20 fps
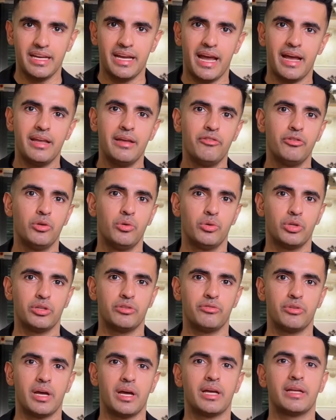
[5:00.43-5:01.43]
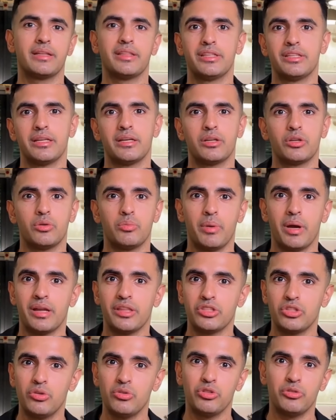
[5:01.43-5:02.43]
And if you're advanced, you
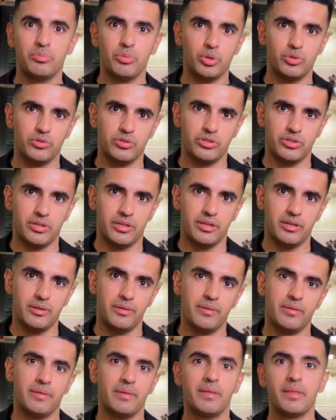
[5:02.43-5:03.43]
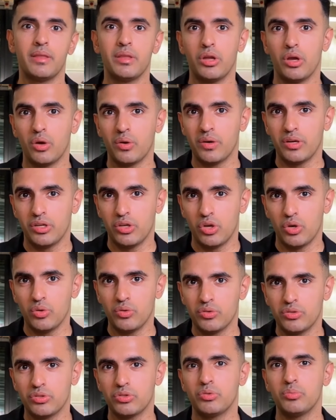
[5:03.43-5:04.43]
might use both. Claude
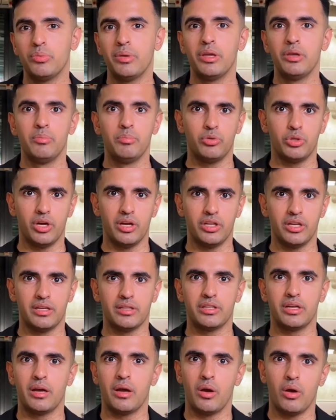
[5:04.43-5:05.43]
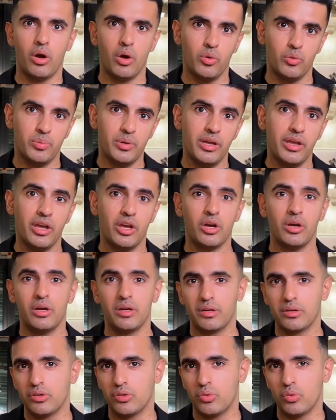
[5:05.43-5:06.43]
Code to build products,
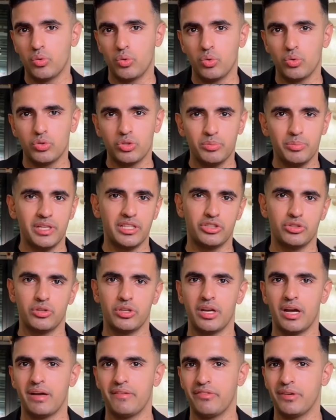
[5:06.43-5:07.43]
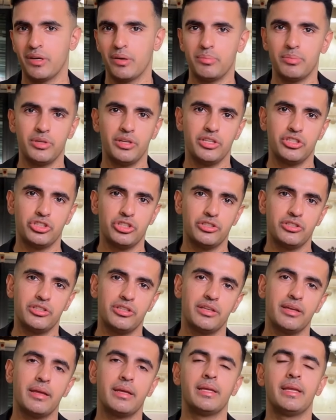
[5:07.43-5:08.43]
OpenClaw to automate your life and
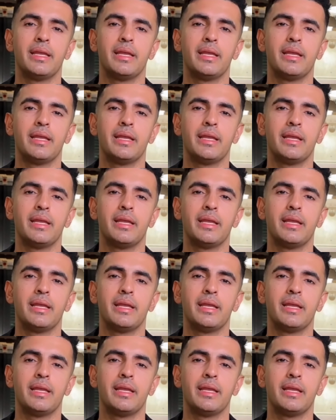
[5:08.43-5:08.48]
operations.